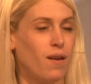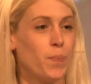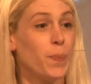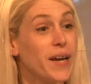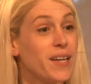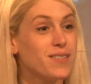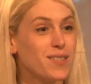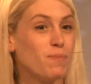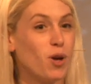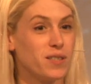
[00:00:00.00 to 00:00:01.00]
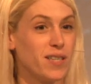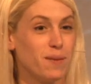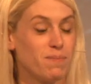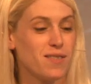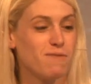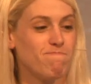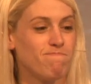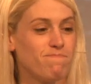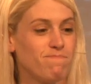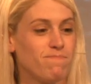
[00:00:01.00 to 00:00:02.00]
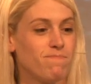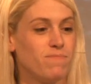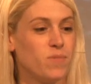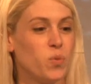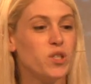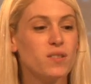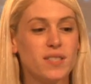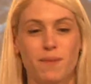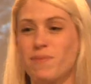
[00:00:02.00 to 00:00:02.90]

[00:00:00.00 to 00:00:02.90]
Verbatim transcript: Break into small teams. We do the same